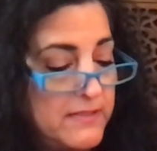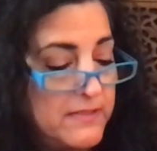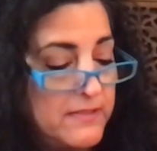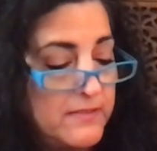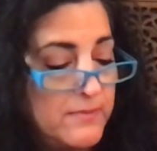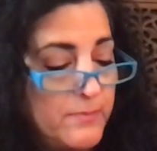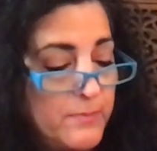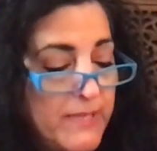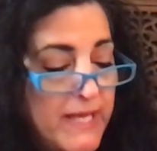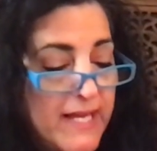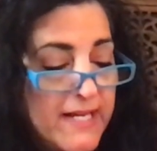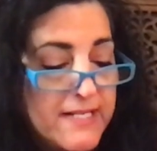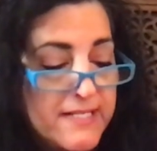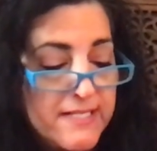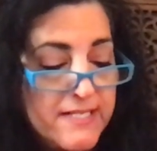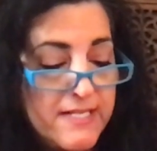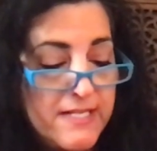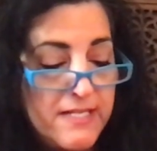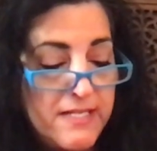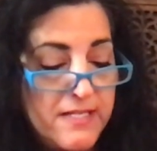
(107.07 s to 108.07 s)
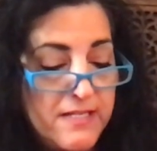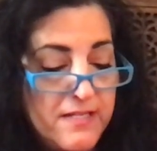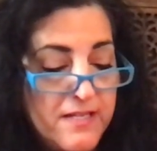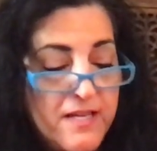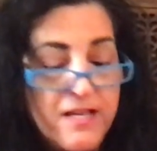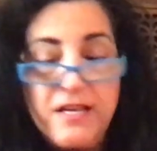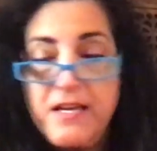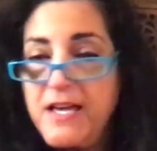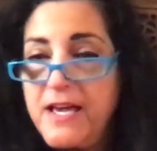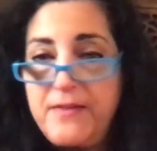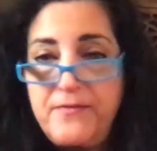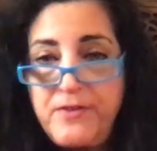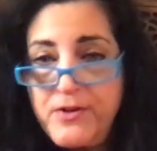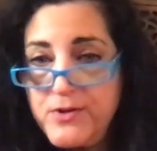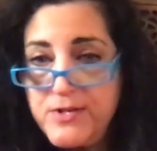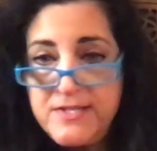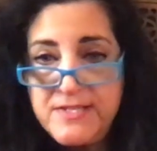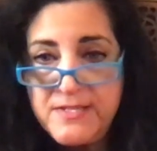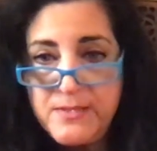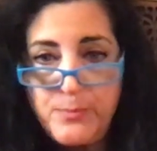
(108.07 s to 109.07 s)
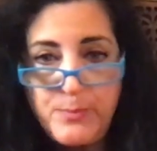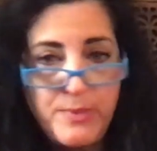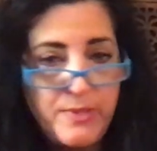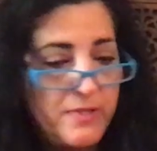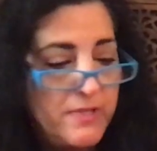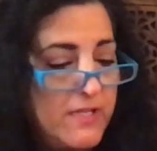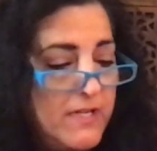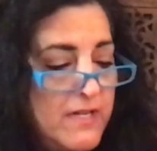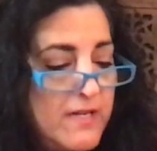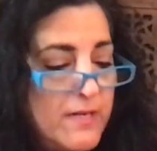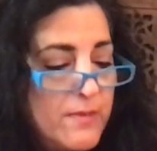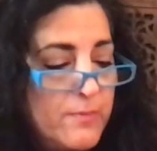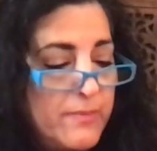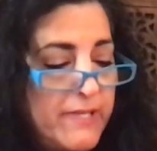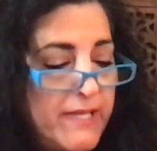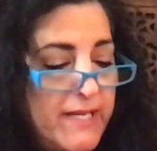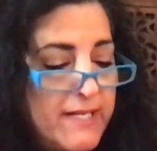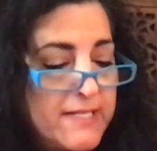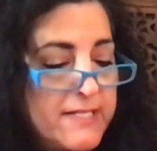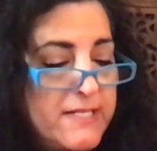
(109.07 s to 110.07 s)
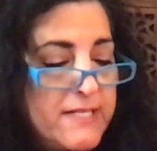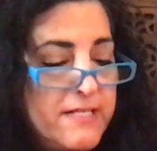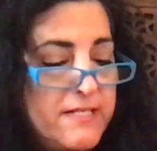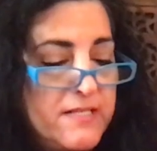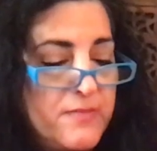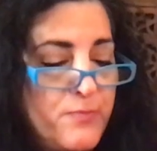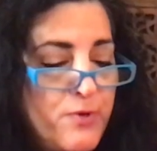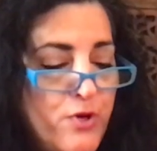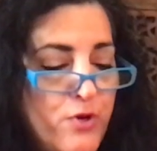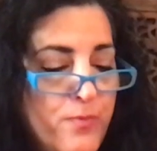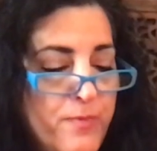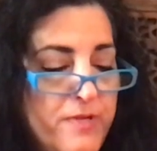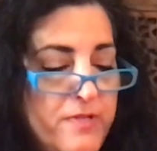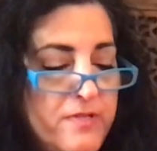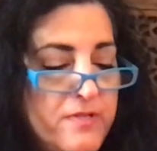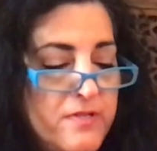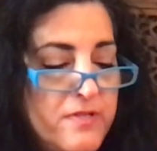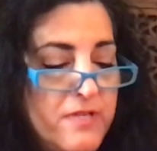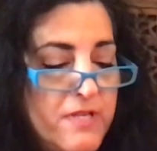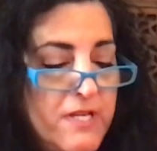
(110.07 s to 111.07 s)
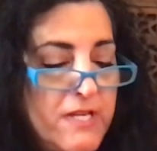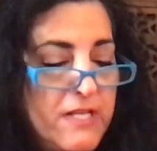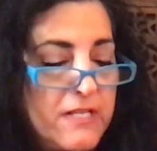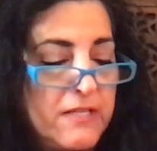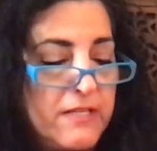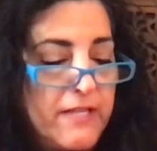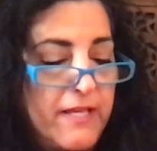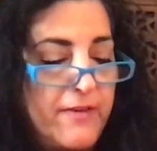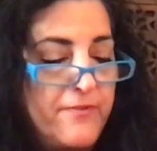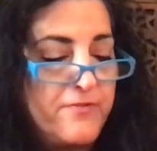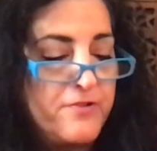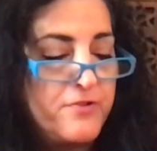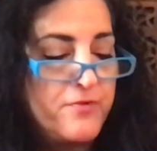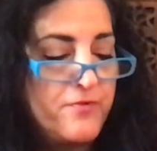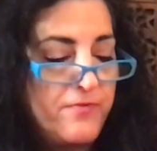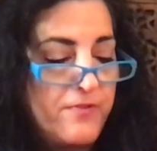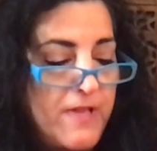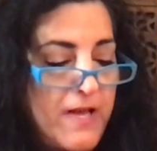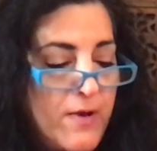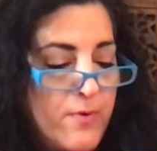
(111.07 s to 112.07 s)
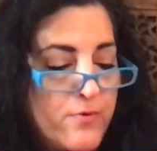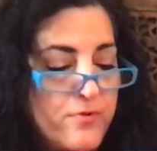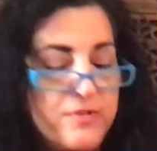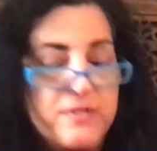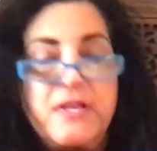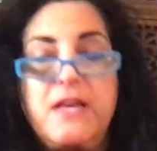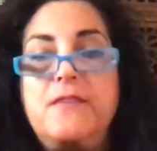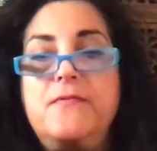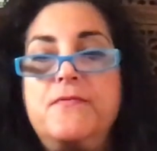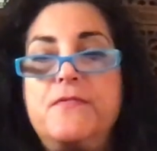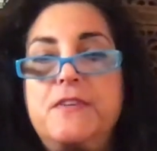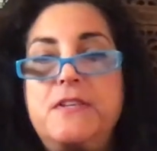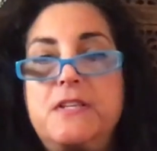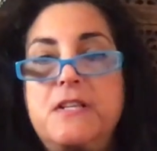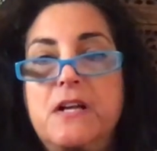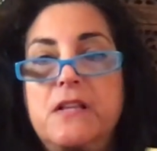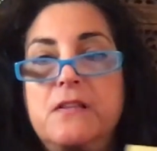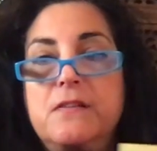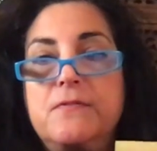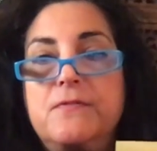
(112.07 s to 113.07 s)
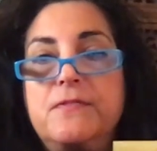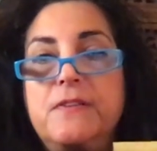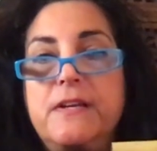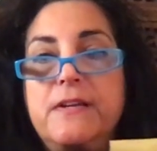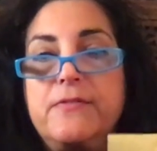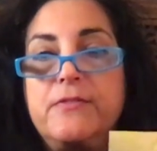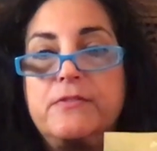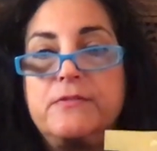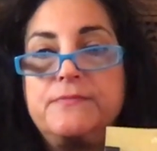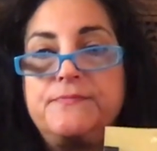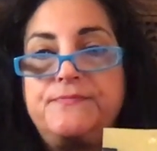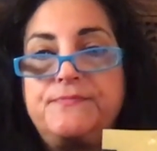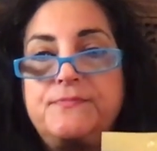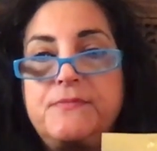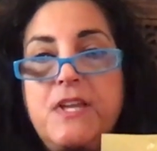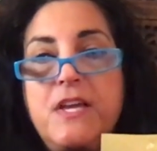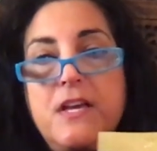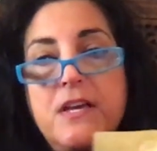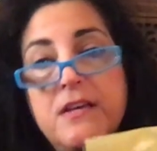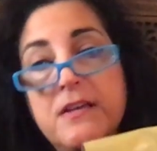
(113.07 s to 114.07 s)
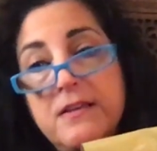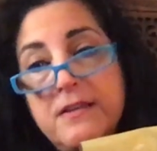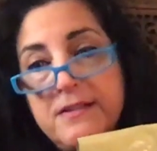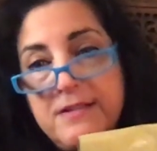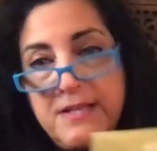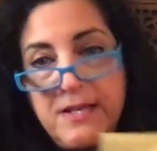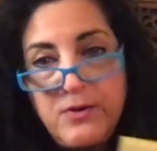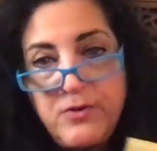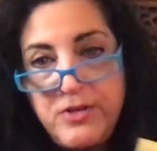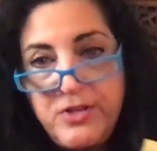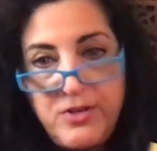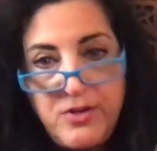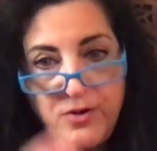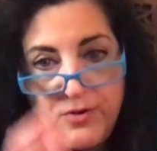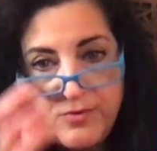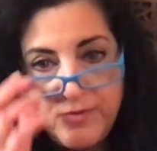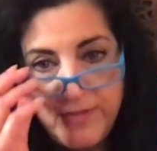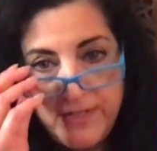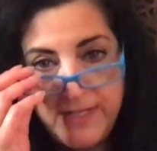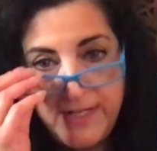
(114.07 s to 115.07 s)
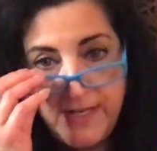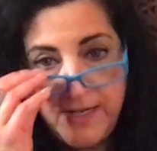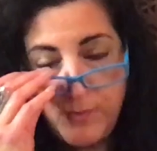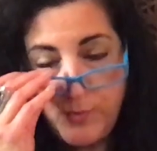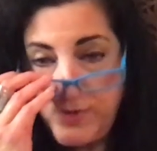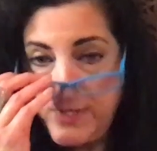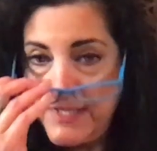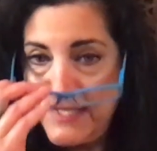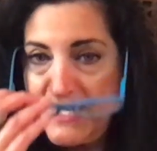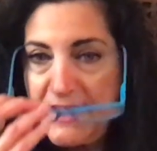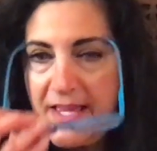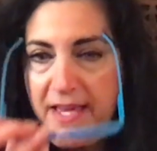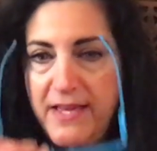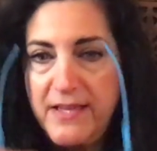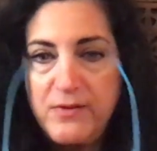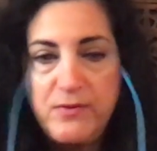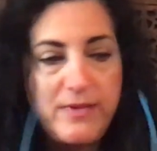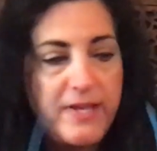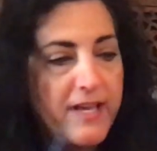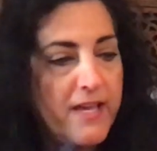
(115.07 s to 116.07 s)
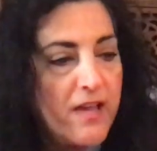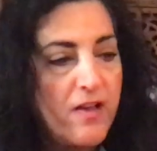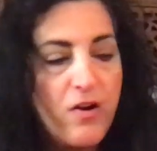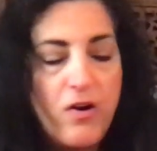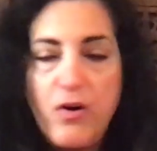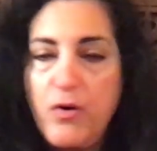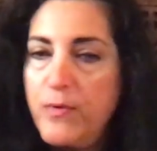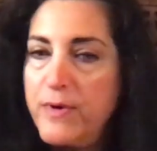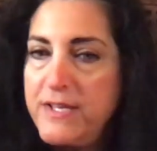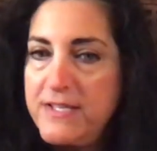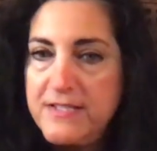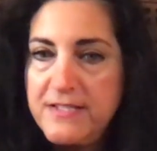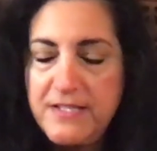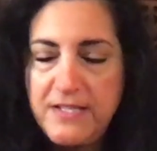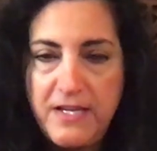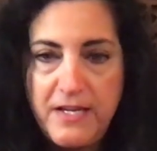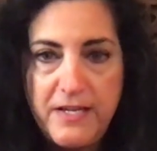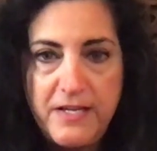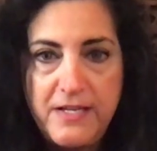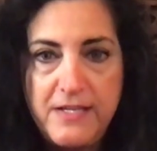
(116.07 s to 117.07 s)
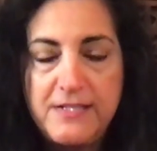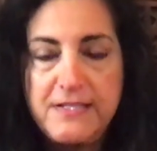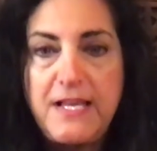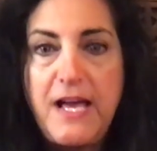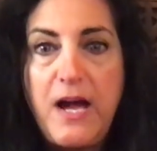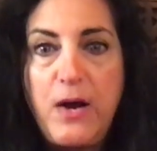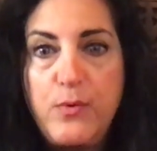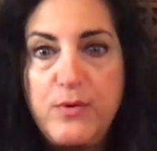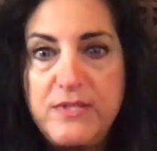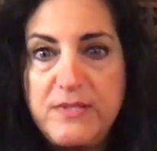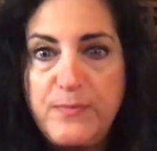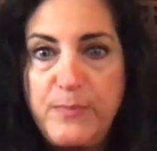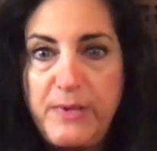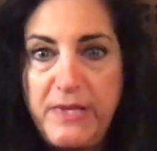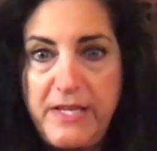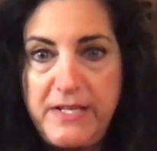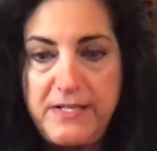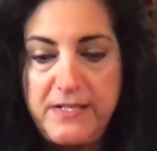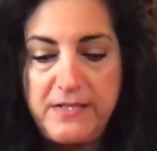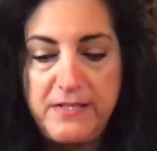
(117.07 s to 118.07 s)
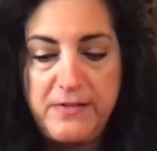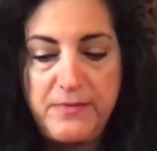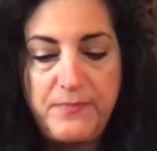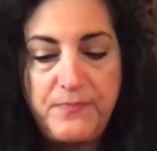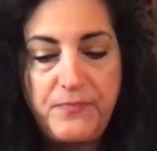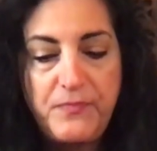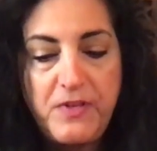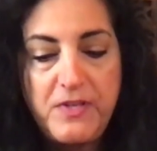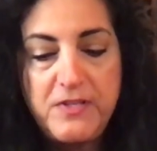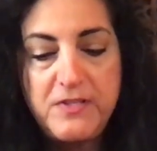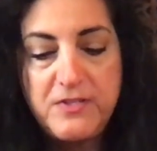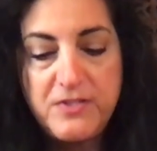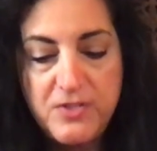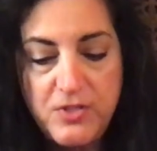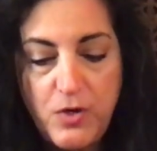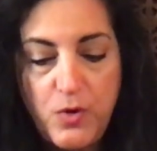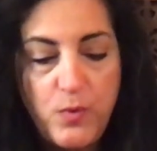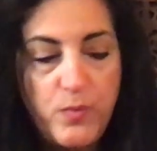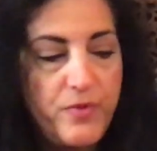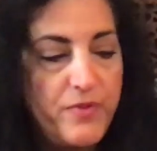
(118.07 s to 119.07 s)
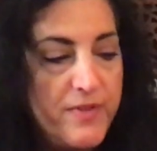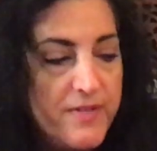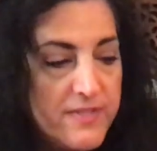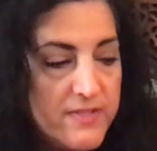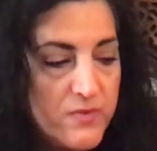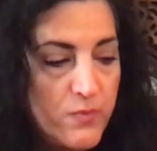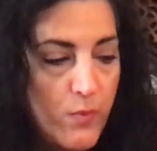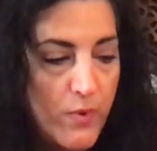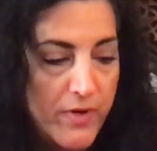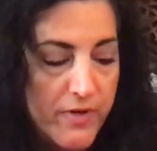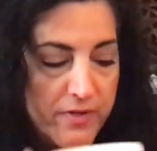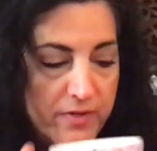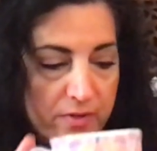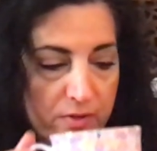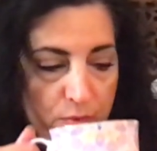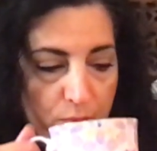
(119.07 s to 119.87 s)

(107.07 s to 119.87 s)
Black tea, and very simple. Black tea, spearmint, lavender flowers, and vanilla flavor. Now, you know, once again, like I always say, it's how it's blended. So this one,